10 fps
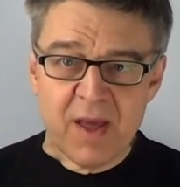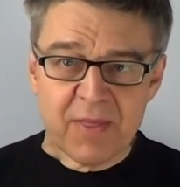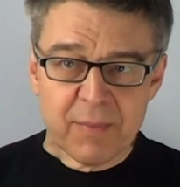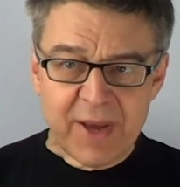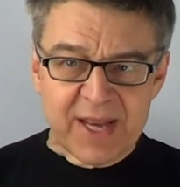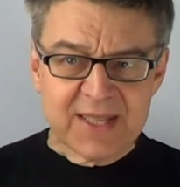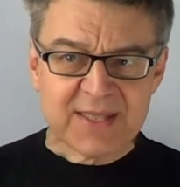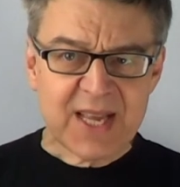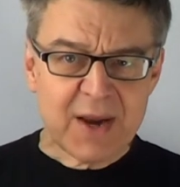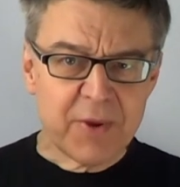the metal is
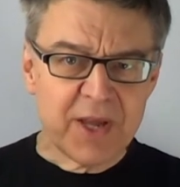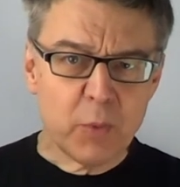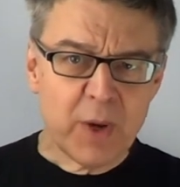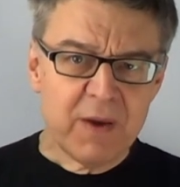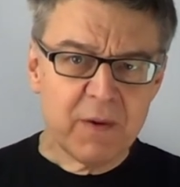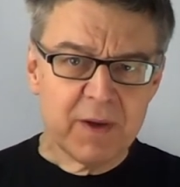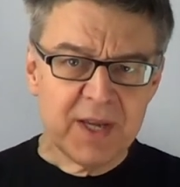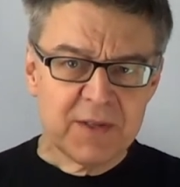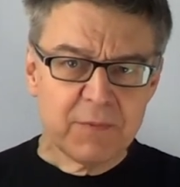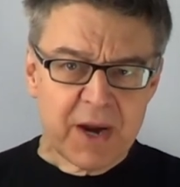carrying away
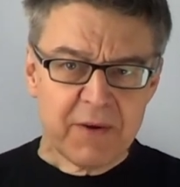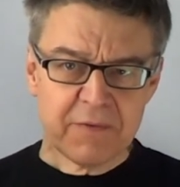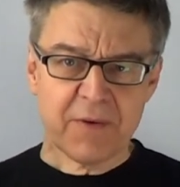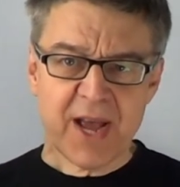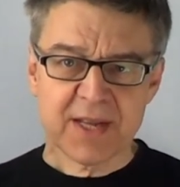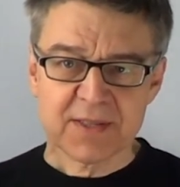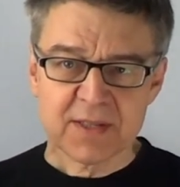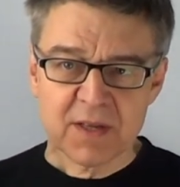heat very fast,